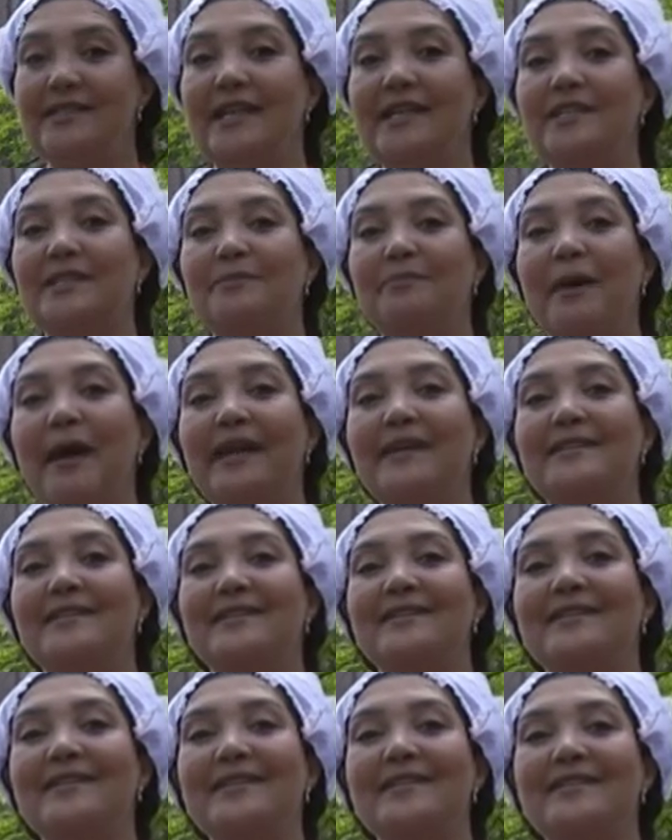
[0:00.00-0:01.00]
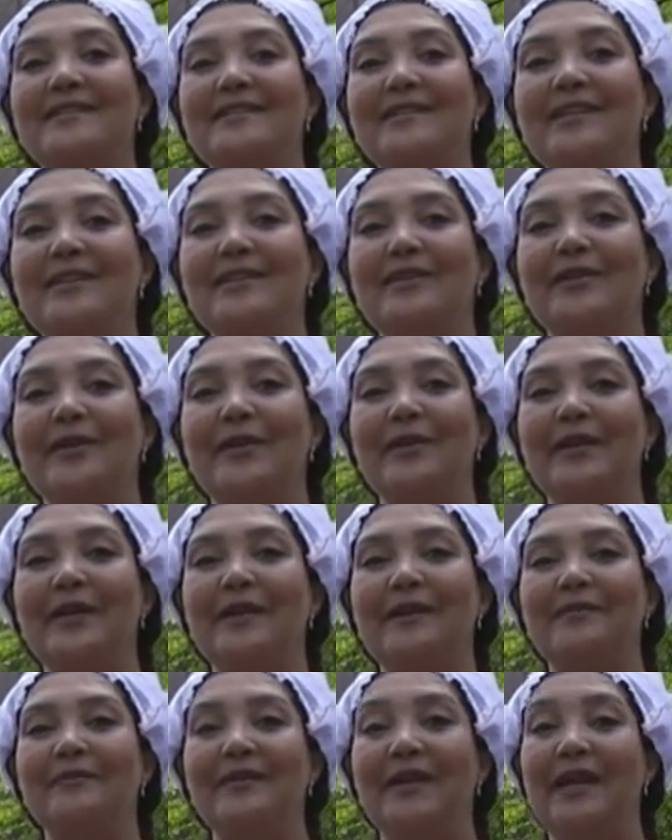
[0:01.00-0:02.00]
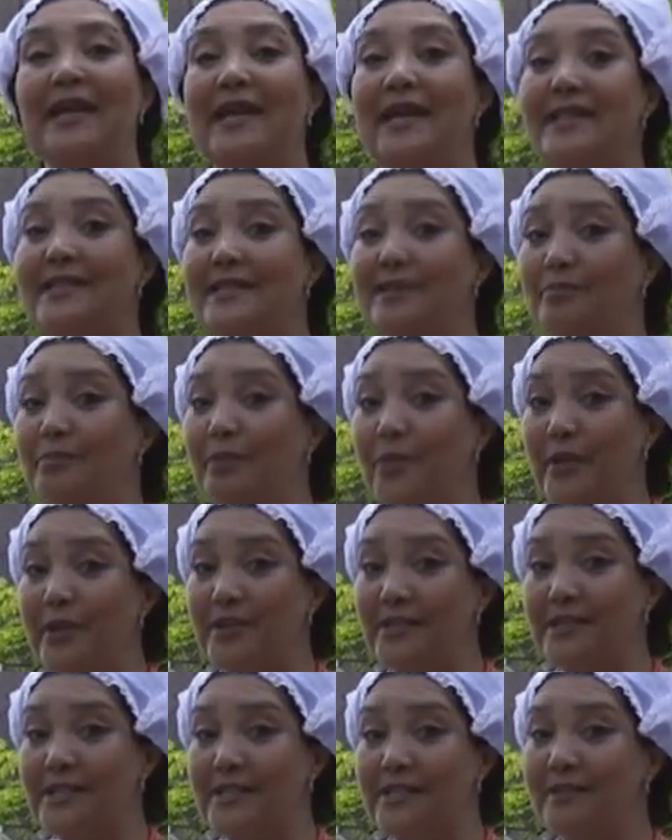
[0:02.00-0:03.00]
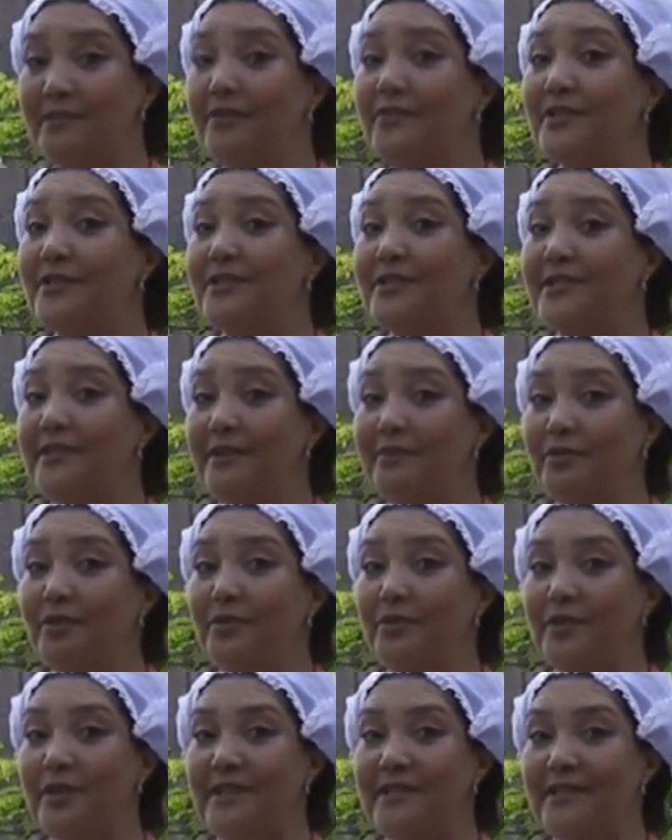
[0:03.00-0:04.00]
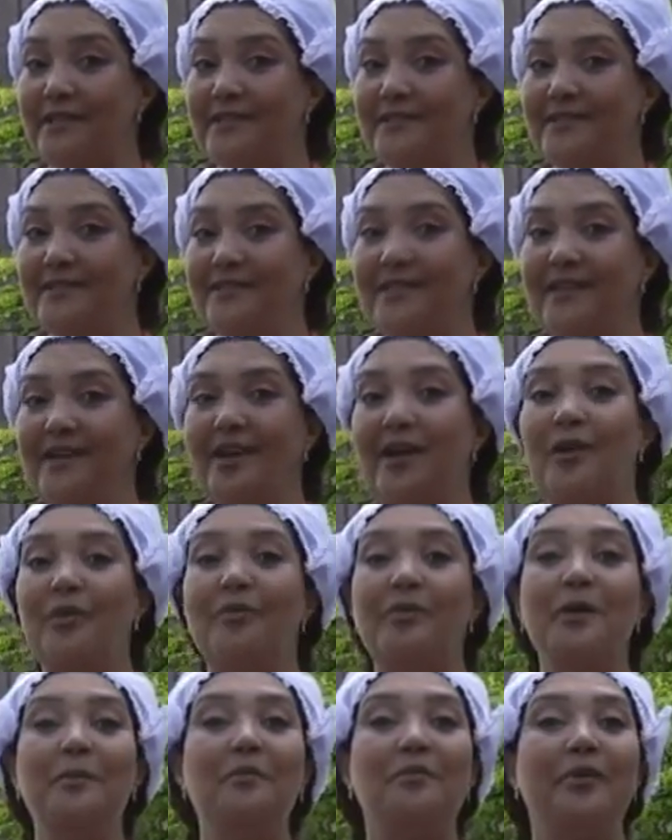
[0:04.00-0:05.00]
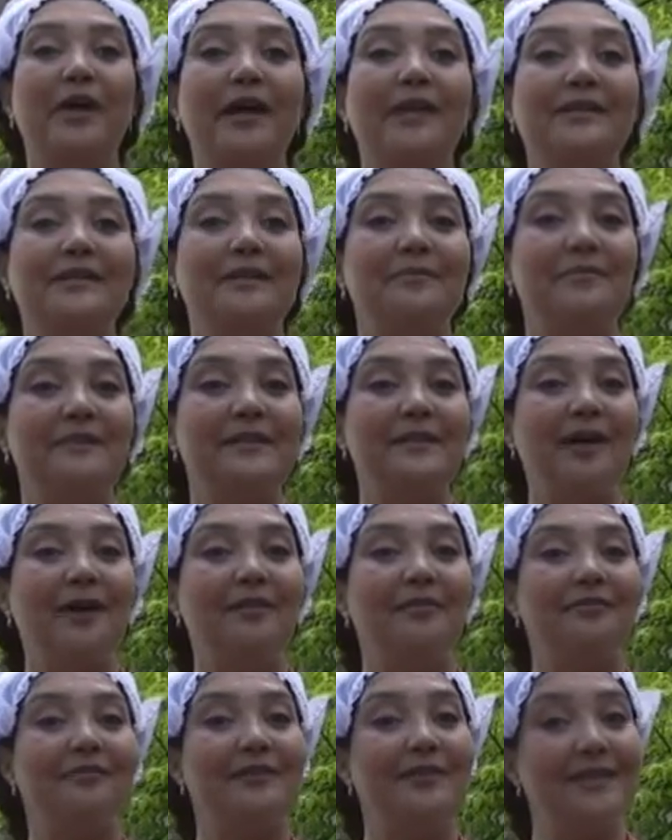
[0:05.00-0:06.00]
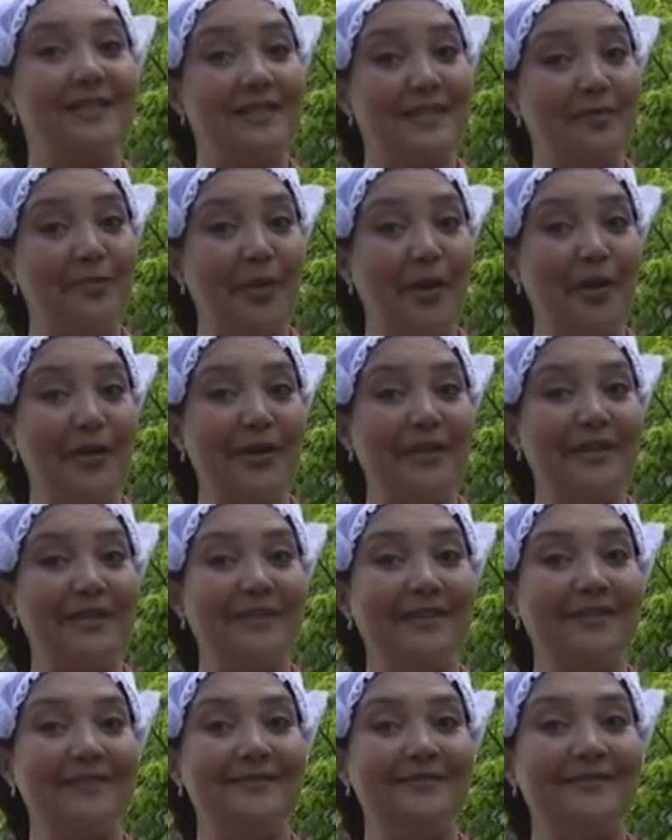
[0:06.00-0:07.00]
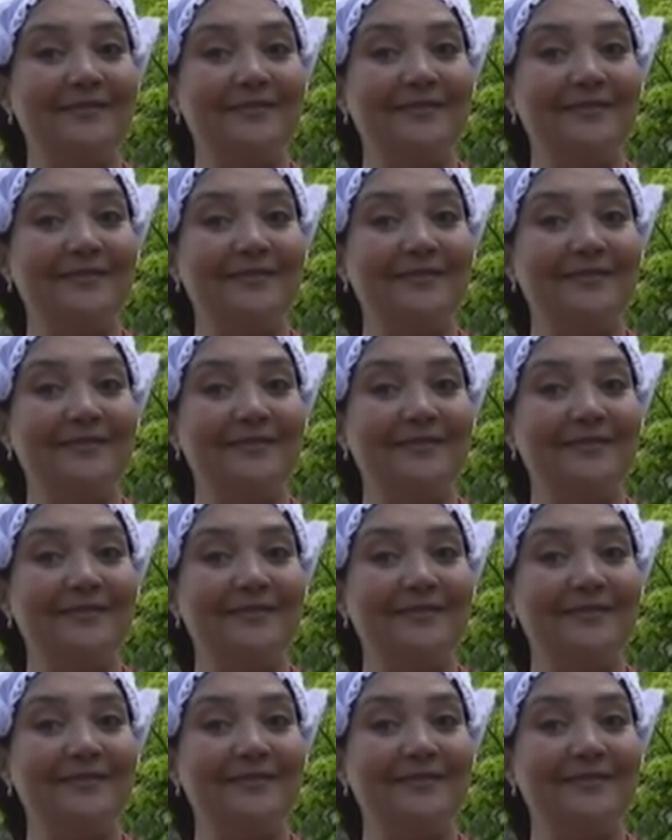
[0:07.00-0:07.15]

dates back to sixteen thirty. It's important for several reasons. Rembrandt himself is buried here.